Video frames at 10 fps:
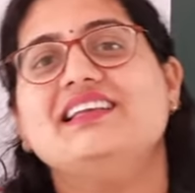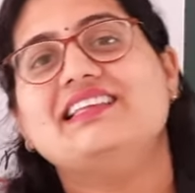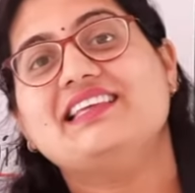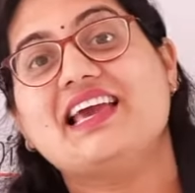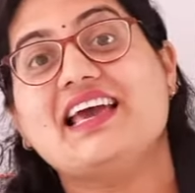
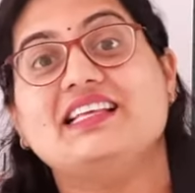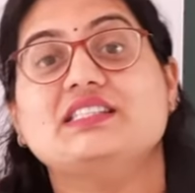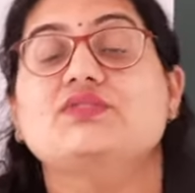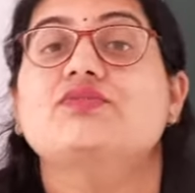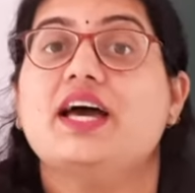
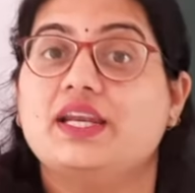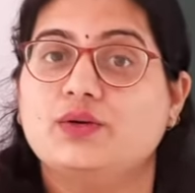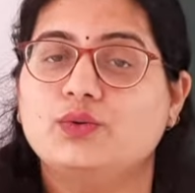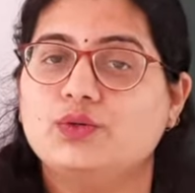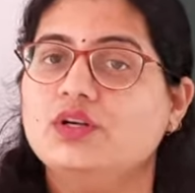Yes, very
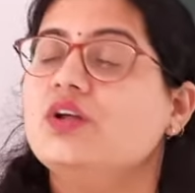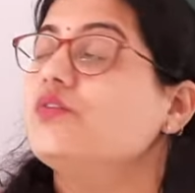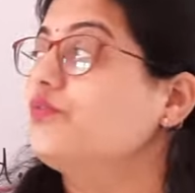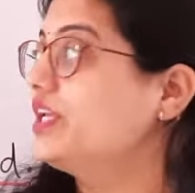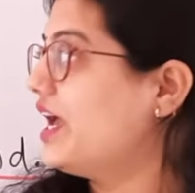
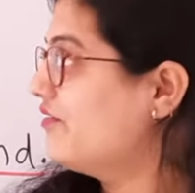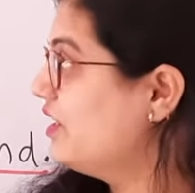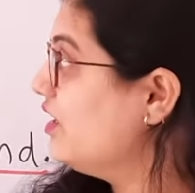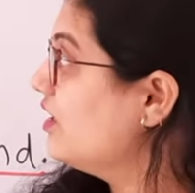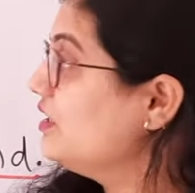good. We have
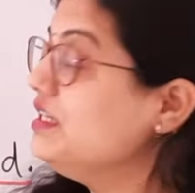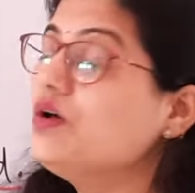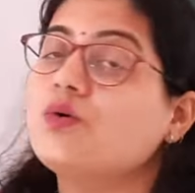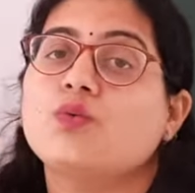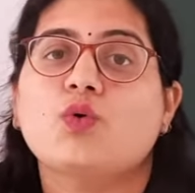
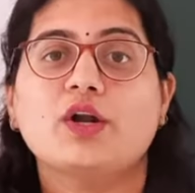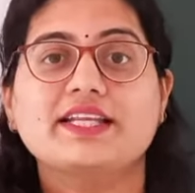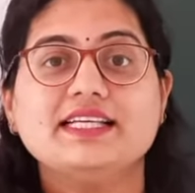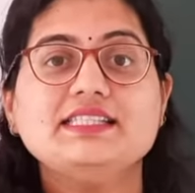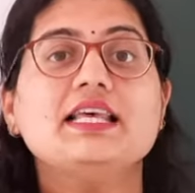learned what
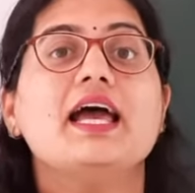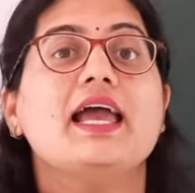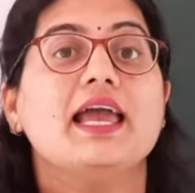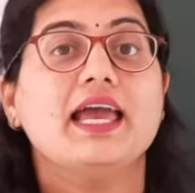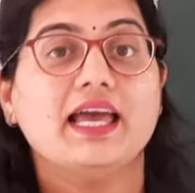
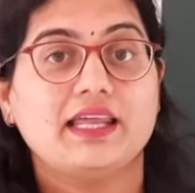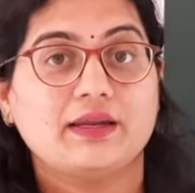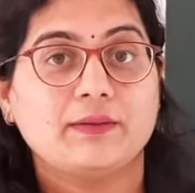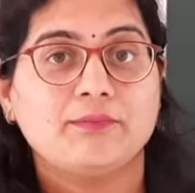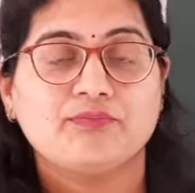is
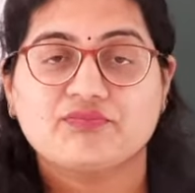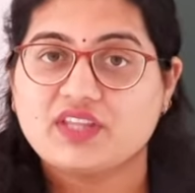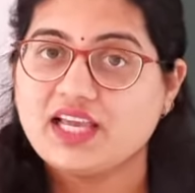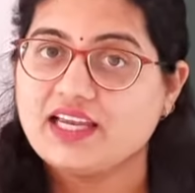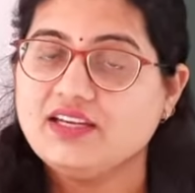air.
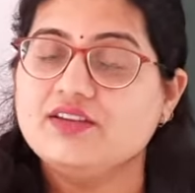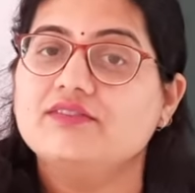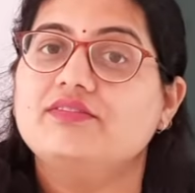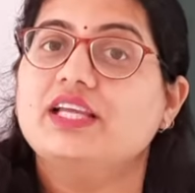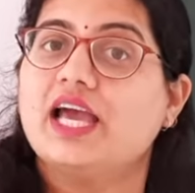
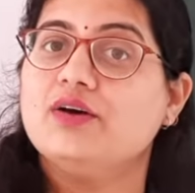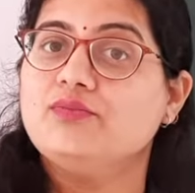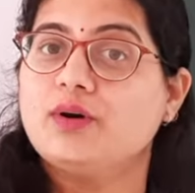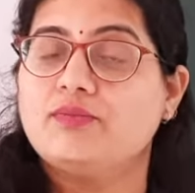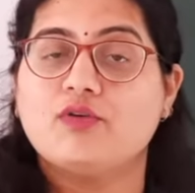Then we
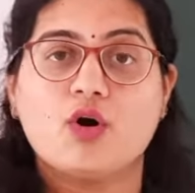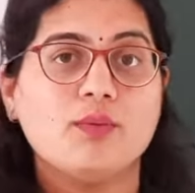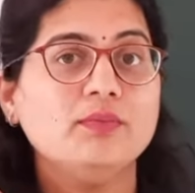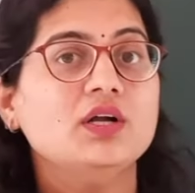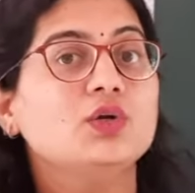have
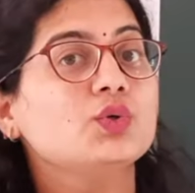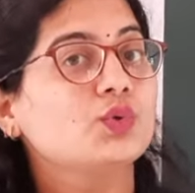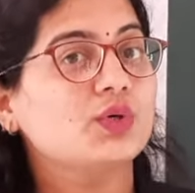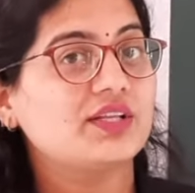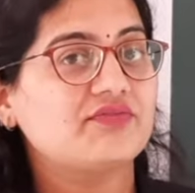performed
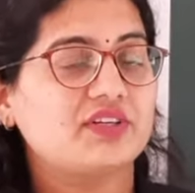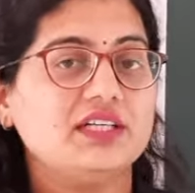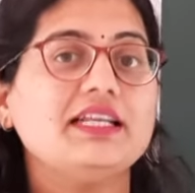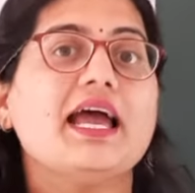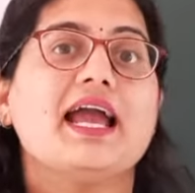two
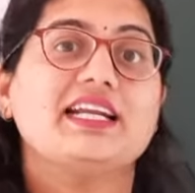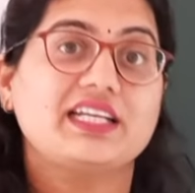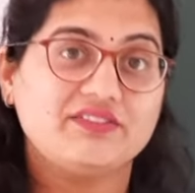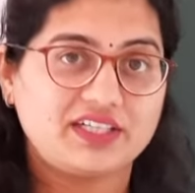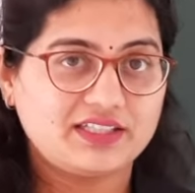different
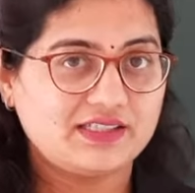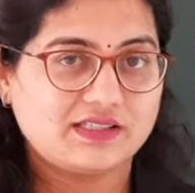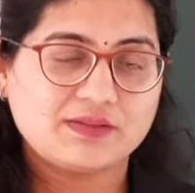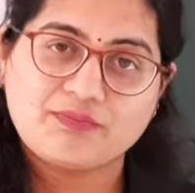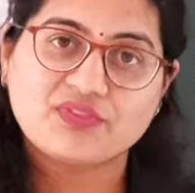
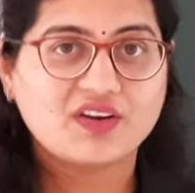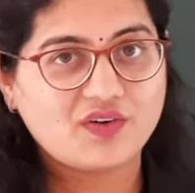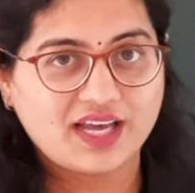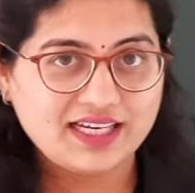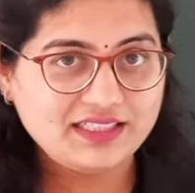activities,
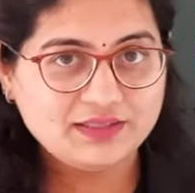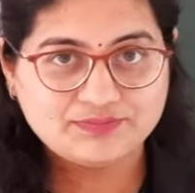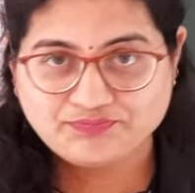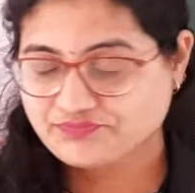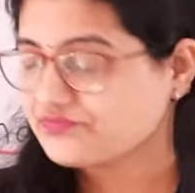right?
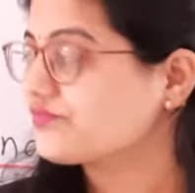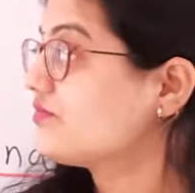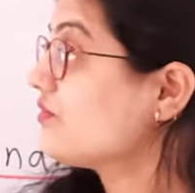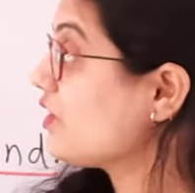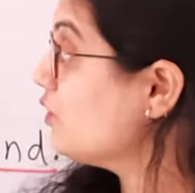
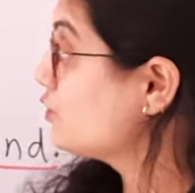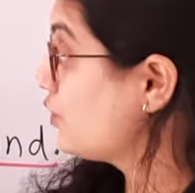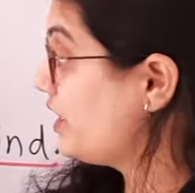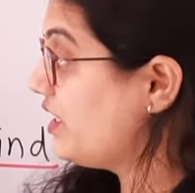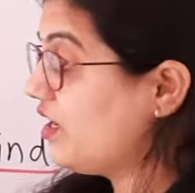So
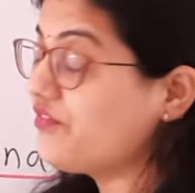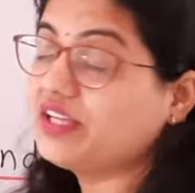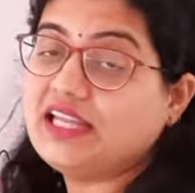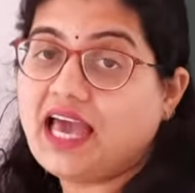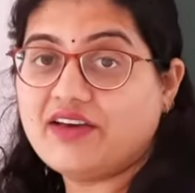here we
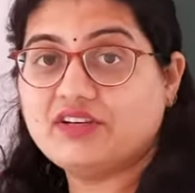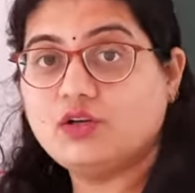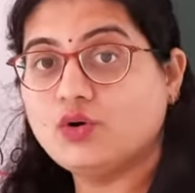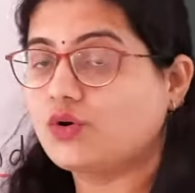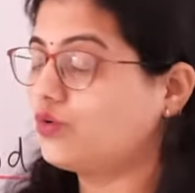will have a
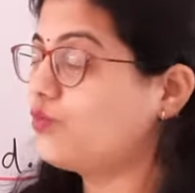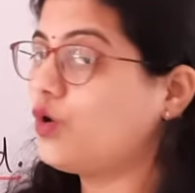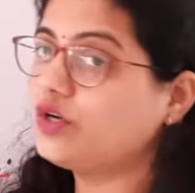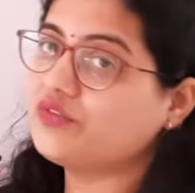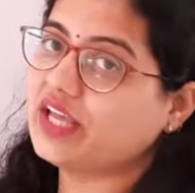look
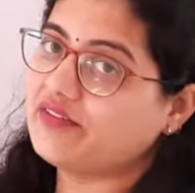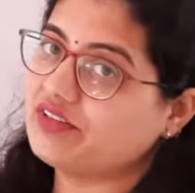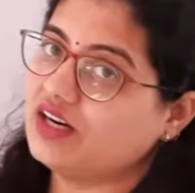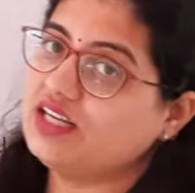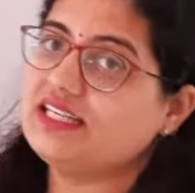what we have
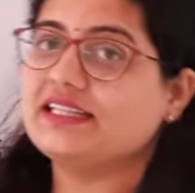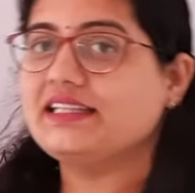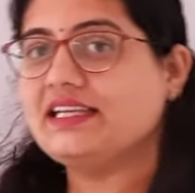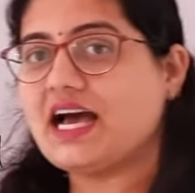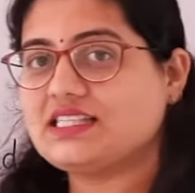done in
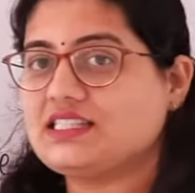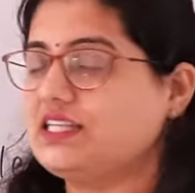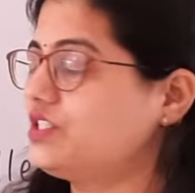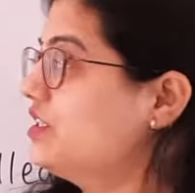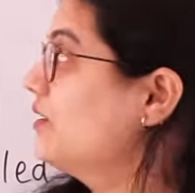the last
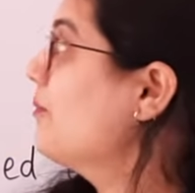session.